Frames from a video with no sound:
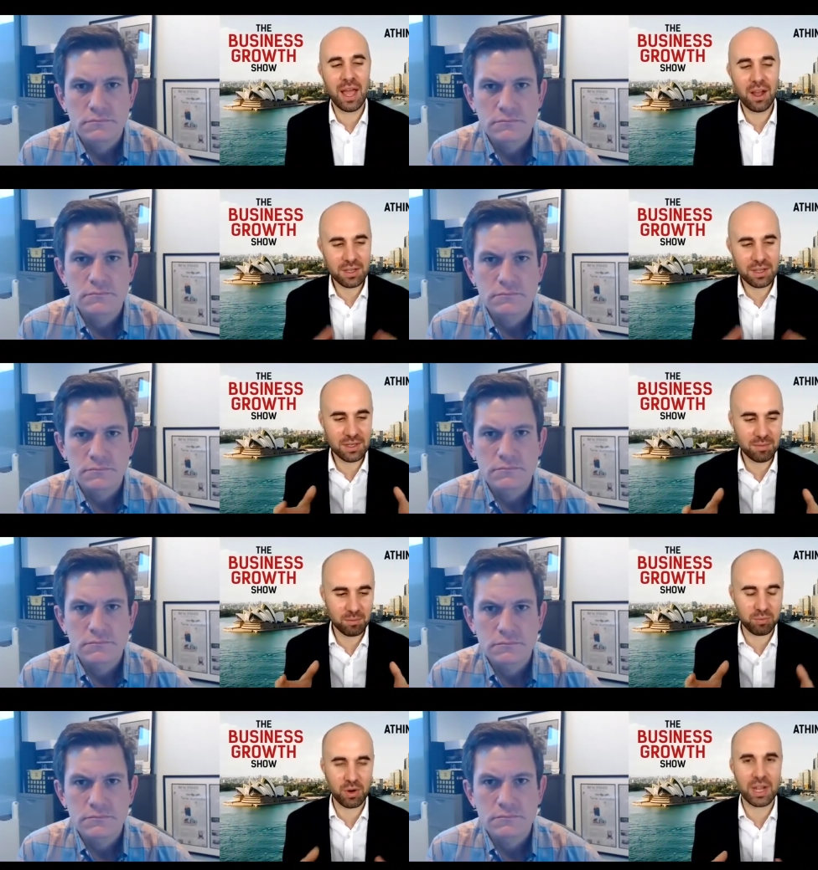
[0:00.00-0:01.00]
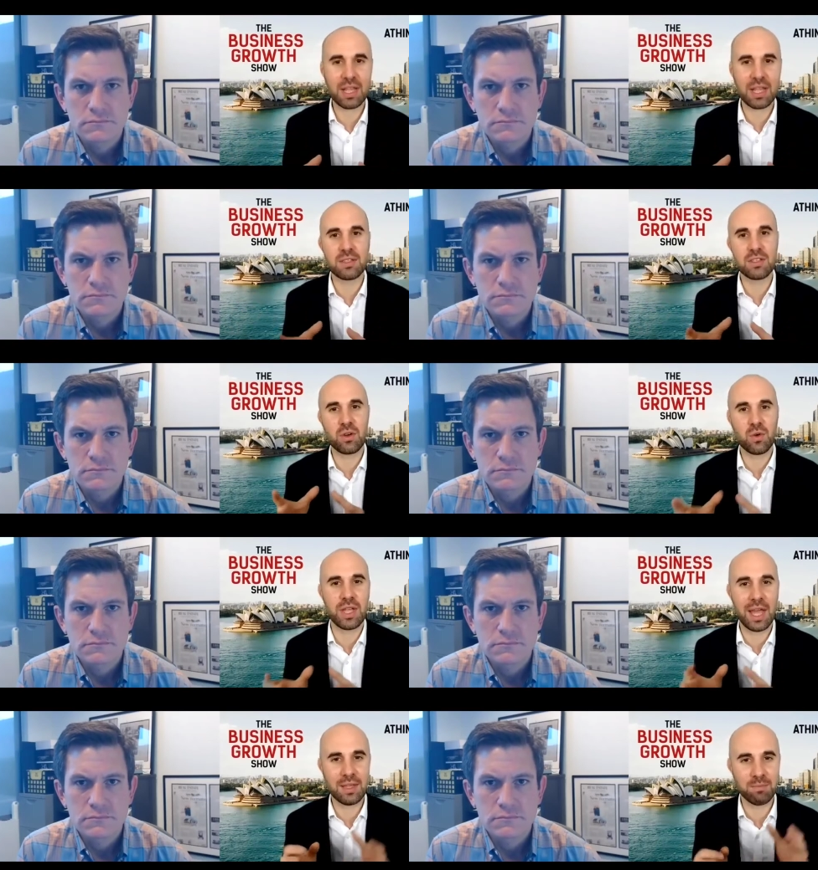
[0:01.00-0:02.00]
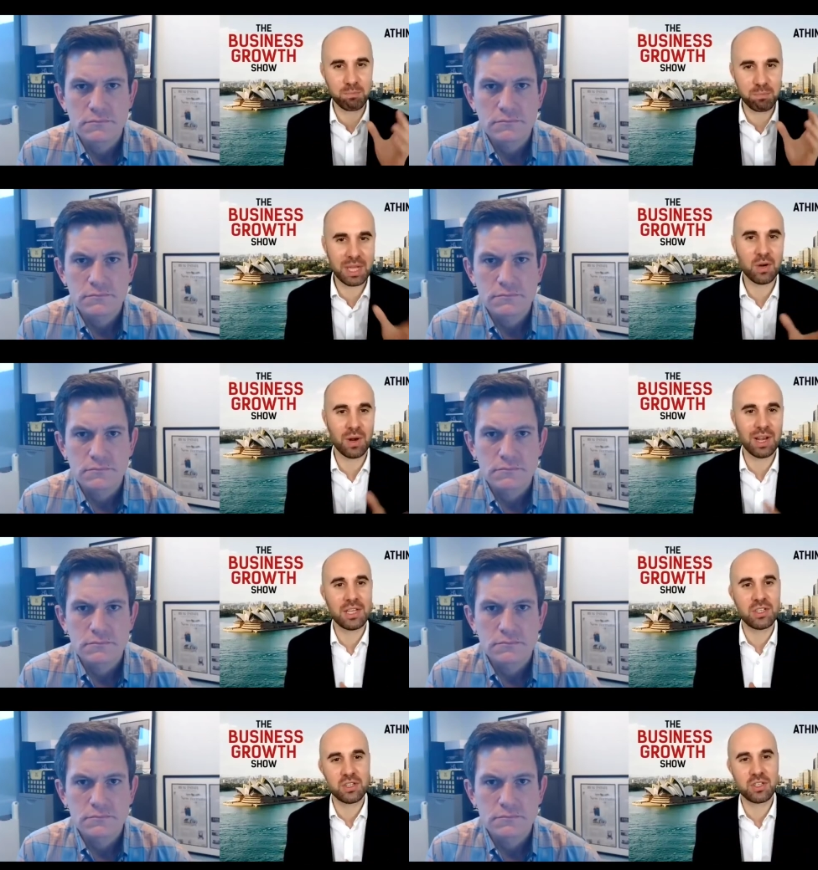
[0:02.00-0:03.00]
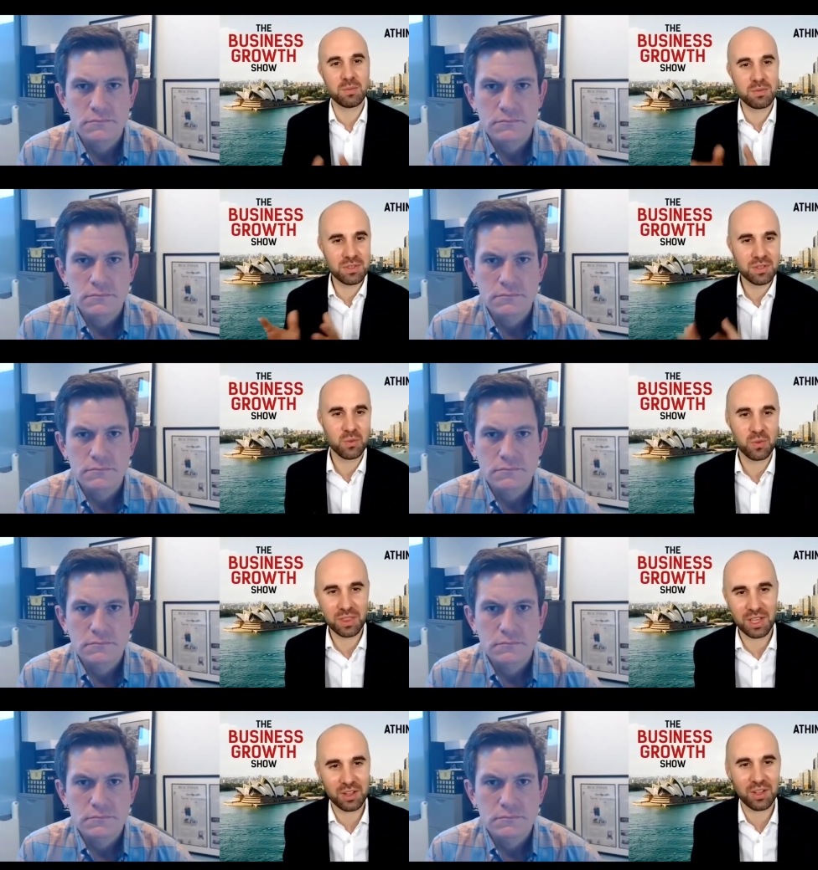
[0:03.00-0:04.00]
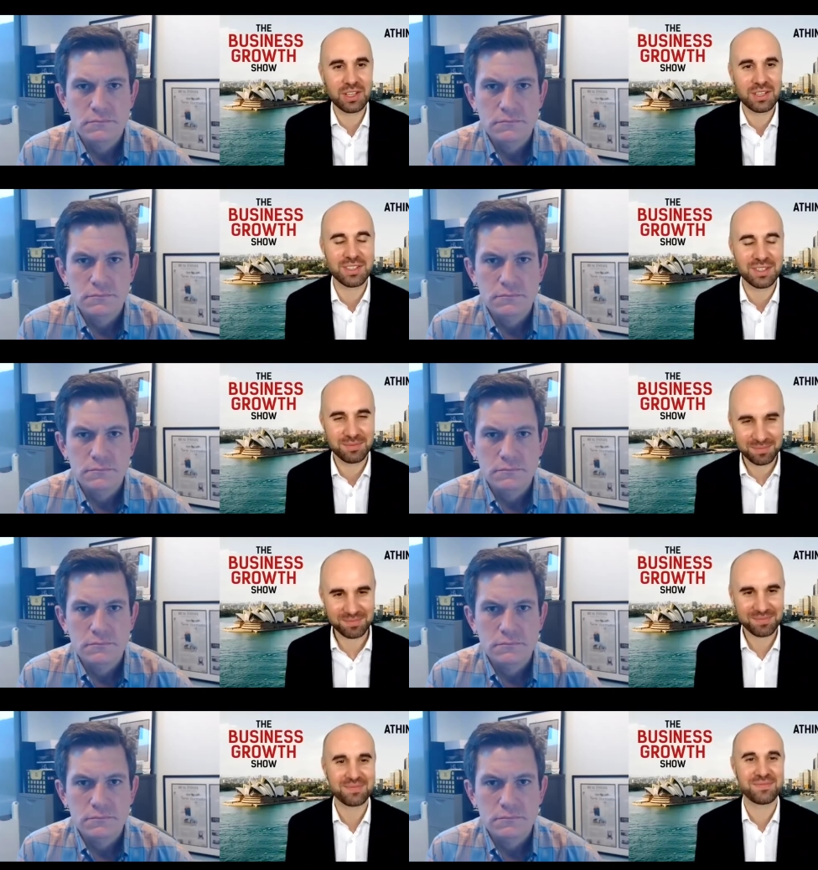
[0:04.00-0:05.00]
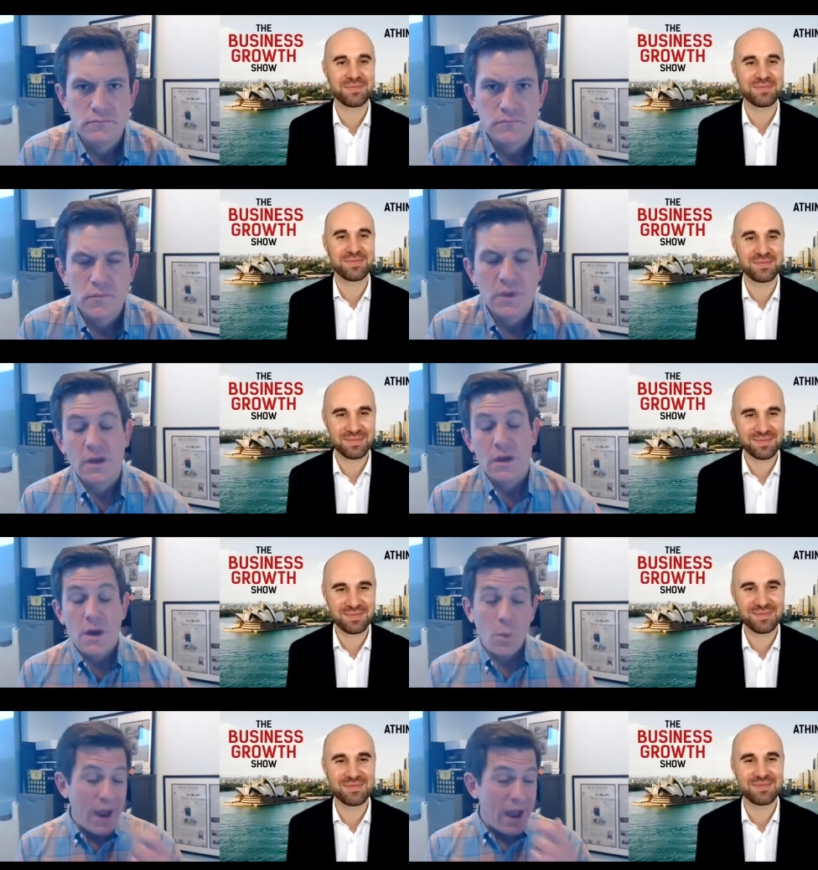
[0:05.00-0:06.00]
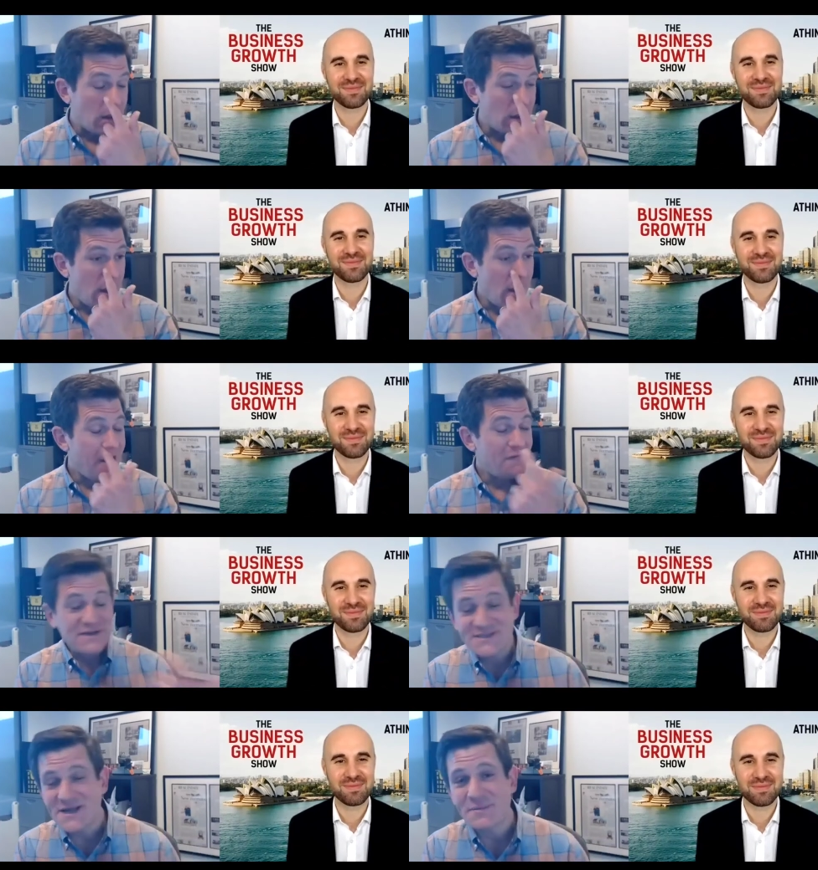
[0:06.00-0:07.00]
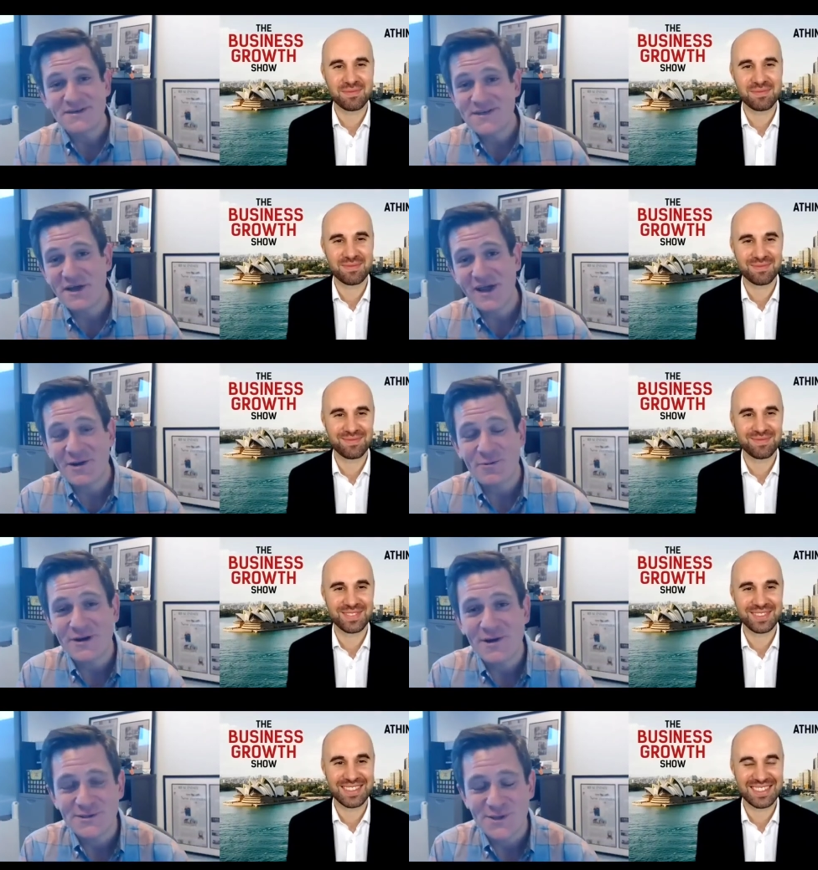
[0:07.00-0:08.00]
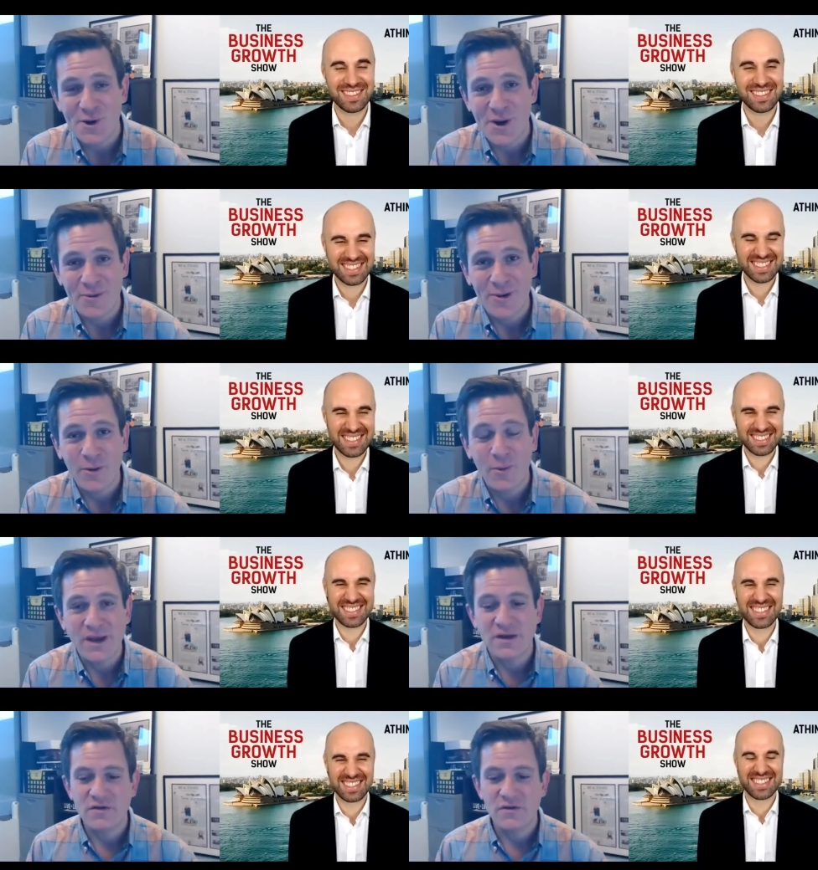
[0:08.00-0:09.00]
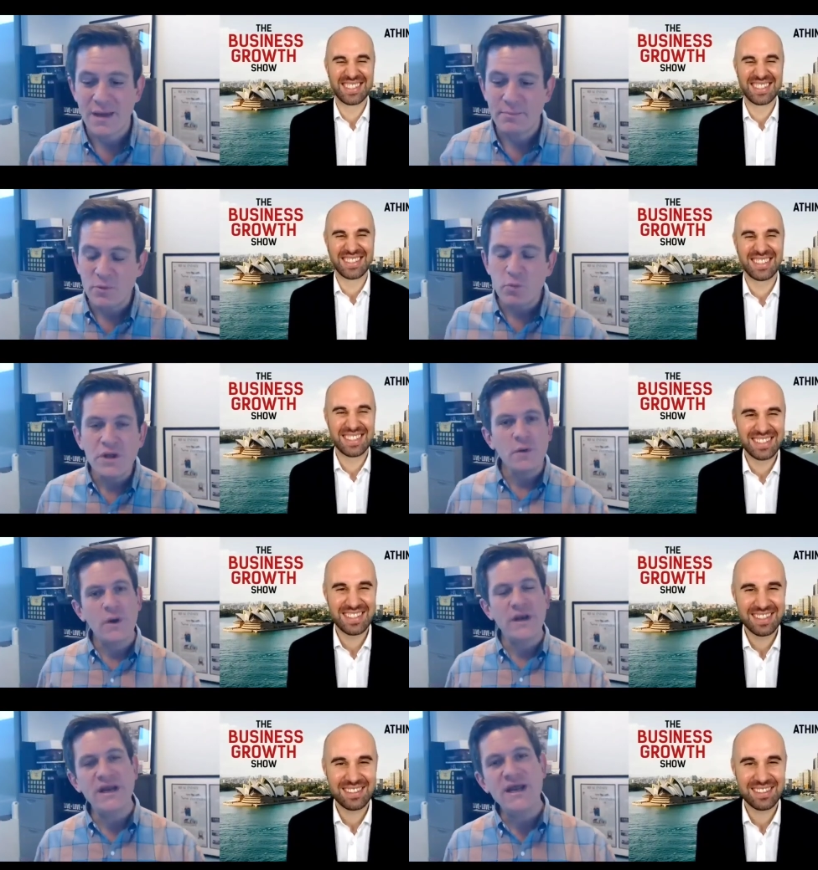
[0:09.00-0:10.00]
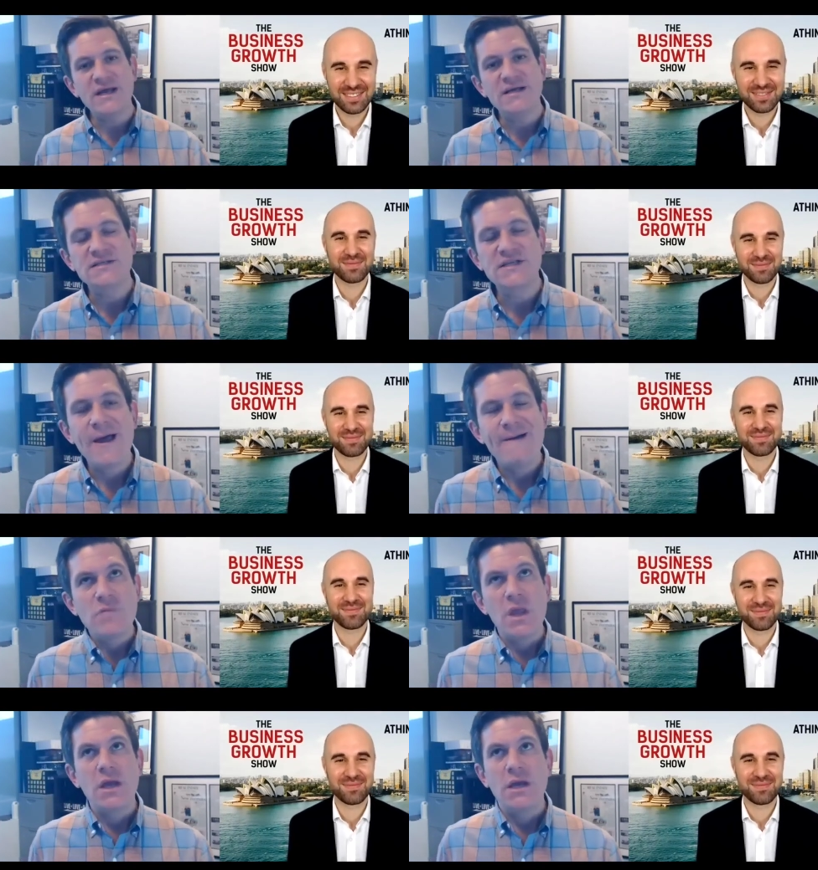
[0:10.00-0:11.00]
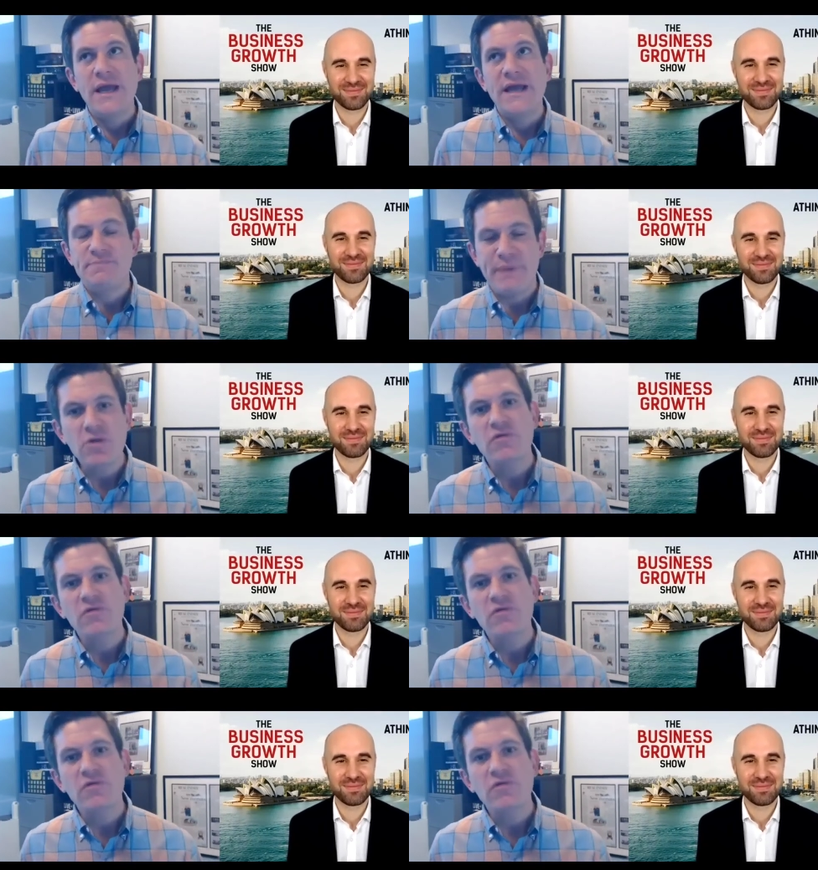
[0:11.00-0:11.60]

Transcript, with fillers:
Speaker 1: how can brands create better relationships with their clients
Speaker 2: well obviously i'm going to tell you handwritten notes are a great way to do that but really what it is it's bigger